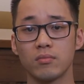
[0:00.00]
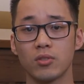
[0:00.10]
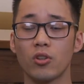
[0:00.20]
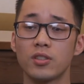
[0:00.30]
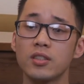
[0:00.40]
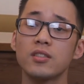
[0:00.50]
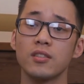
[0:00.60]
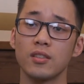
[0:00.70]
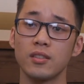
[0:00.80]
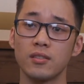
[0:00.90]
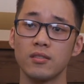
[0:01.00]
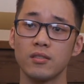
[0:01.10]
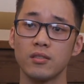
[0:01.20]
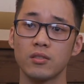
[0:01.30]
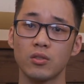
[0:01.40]
consistently,
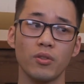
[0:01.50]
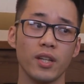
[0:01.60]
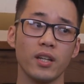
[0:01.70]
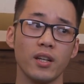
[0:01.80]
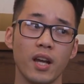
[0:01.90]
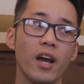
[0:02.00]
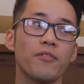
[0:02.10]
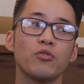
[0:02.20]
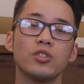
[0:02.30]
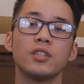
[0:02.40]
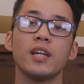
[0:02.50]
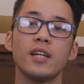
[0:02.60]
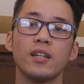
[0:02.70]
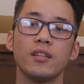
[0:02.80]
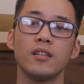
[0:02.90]
so they have to
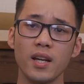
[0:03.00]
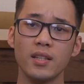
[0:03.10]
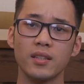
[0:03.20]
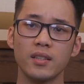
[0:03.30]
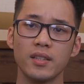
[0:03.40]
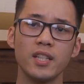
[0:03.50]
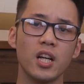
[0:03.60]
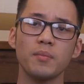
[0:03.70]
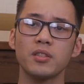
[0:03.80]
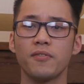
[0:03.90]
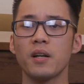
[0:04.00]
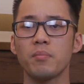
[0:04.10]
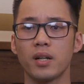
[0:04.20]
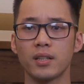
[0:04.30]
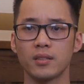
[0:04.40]
stay. And here comes the fun
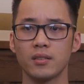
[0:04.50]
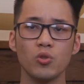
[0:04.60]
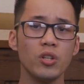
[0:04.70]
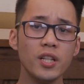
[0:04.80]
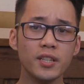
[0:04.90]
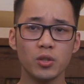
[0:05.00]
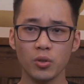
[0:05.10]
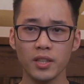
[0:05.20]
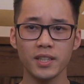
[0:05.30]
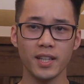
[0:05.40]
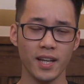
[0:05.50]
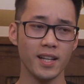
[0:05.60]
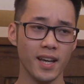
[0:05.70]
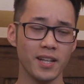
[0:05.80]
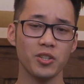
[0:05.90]
part. You literally can
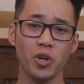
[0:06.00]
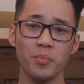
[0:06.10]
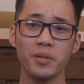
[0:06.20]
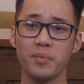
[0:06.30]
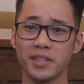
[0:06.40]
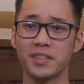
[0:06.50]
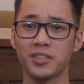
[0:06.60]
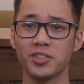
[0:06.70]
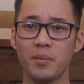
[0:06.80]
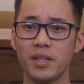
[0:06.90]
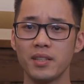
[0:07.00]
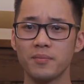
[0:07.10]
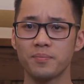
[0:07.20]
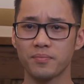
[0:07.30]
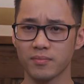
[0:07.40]
add a commit message. I mean,
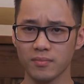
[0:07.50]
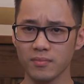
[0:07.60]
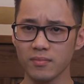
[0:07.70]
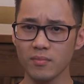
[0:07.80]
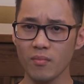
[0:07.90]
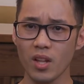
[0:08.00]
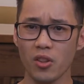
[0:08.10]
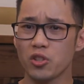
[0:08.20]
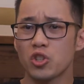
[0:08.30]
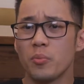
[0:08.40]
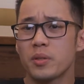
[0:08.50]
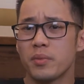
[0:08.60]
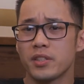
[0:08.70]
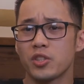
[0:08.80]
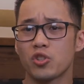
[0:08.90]
those commit
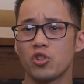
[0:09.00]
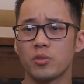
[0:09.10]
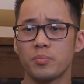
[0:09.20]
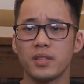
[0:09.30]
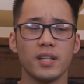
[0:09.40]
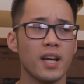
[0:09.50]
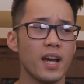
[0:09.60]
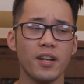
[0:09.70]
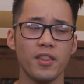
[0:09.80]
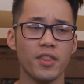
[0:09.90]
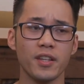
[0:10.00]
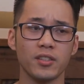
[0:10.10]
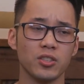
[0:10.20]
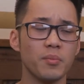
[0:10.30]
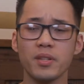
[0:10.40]
messages could be anything.
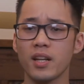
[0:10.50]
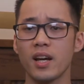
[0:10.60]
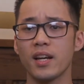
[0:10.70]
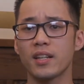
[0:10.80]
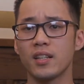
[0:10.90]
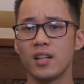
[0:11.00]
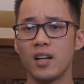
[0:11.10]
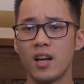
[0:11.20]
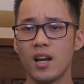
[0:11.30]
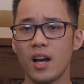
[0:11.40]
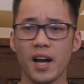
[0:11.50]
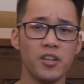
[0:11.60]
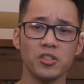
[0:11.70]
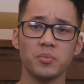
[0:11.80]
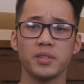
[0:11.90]
Something like, I
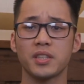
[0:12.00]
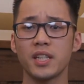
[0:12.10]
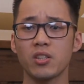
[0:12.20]
used to be sick